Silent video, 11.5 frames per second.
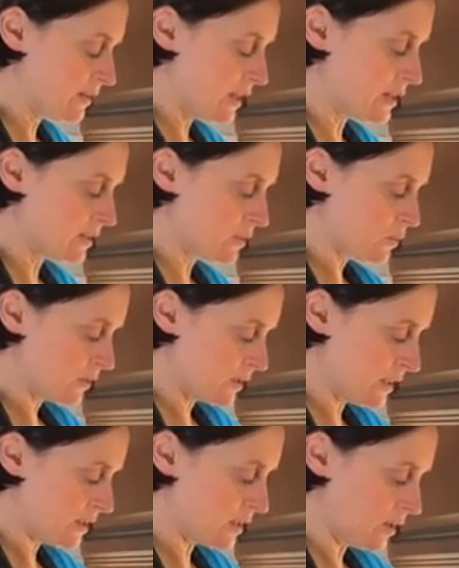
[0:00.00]
With
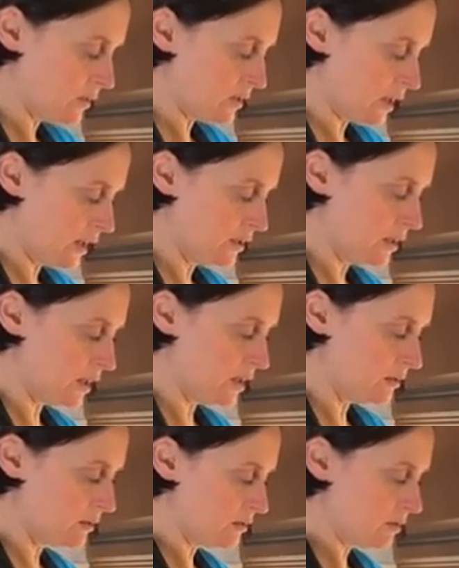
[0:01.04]
this
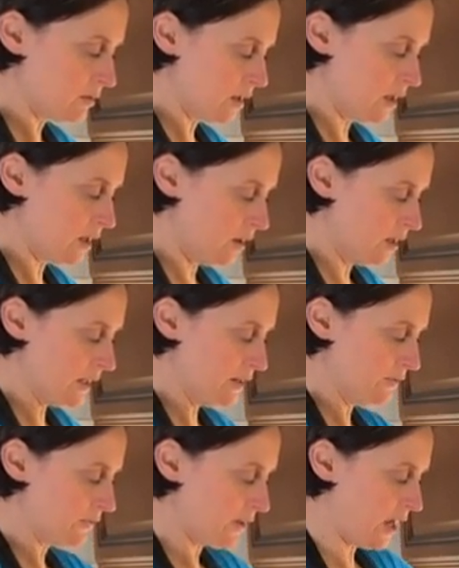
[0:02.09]
onion,
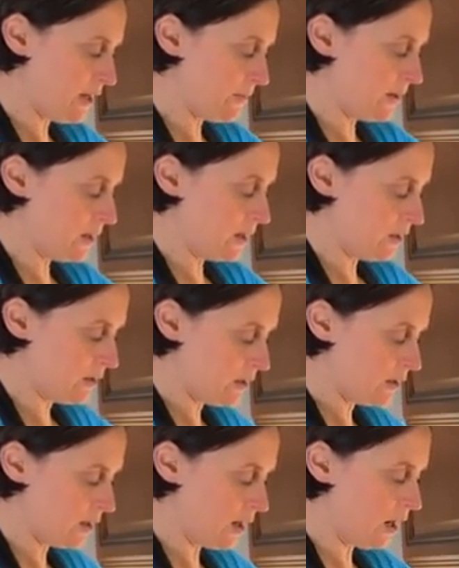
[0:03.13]
olive, caper,
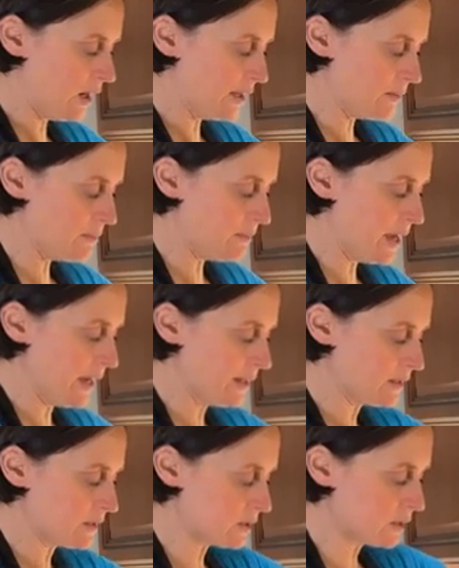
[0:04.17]
garlic mix.
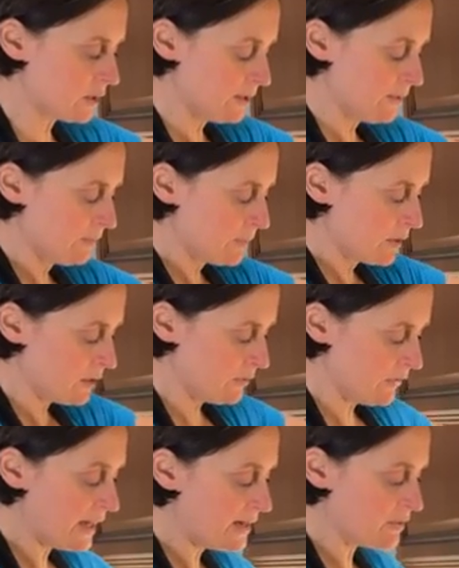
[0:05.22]
The
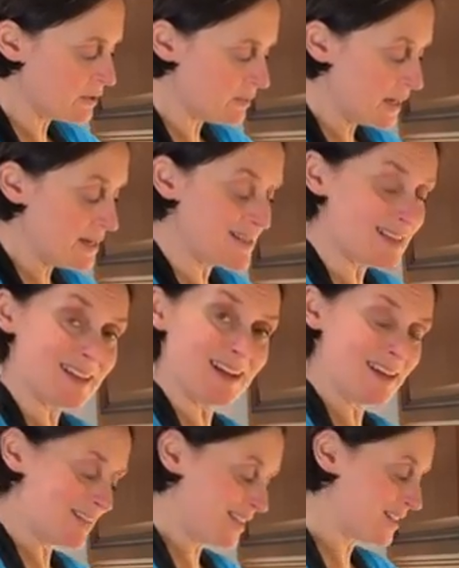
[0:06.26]
flavour's amazing
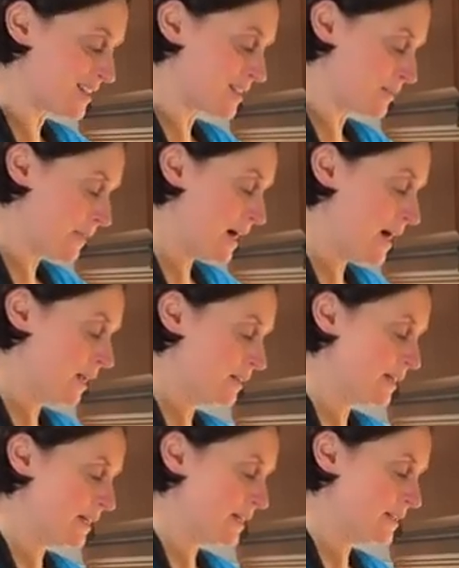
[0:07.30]
and the smell
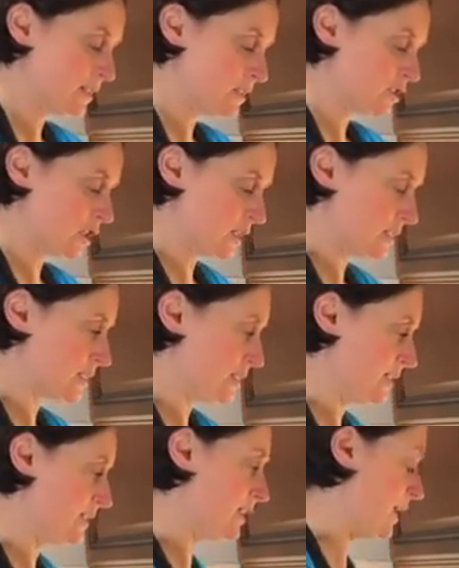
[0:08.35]
is just